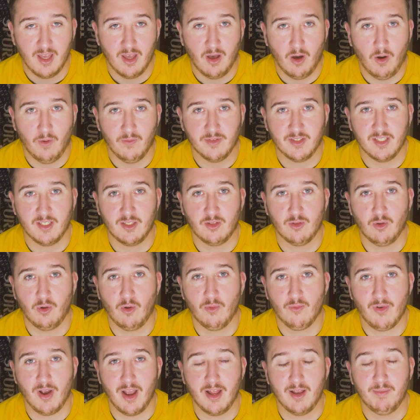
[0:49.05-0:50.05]
obviously saw
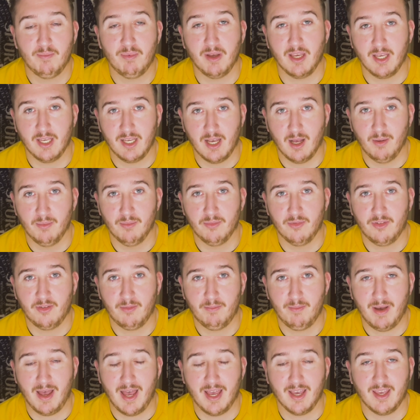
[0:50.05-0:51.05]
red, but he comes
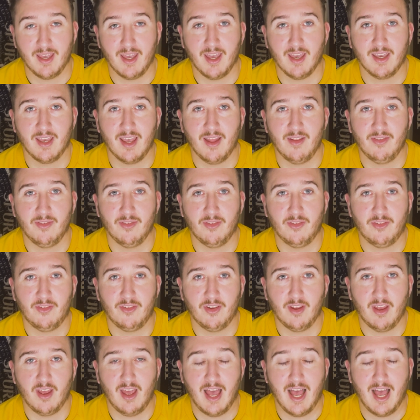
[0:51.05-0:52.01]
back against